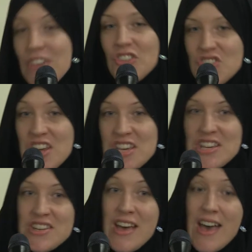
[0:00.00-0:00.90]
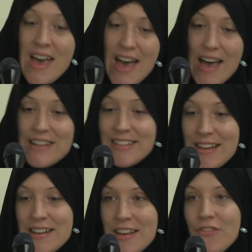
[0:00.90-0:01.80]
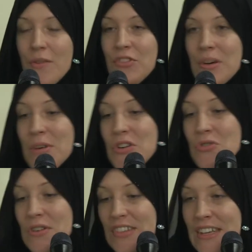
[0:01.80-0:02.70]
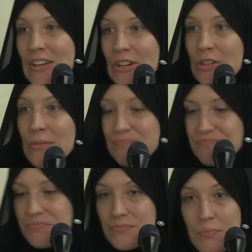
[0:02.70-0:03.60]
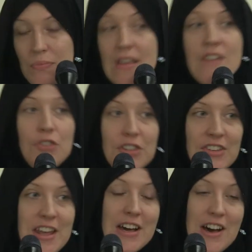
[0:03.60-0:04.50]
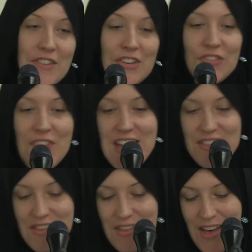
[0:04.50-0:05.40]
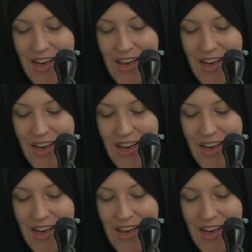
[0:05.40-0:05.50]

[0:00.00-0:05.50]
is a shaheed, descended from someone who is killed for the sake of his faith.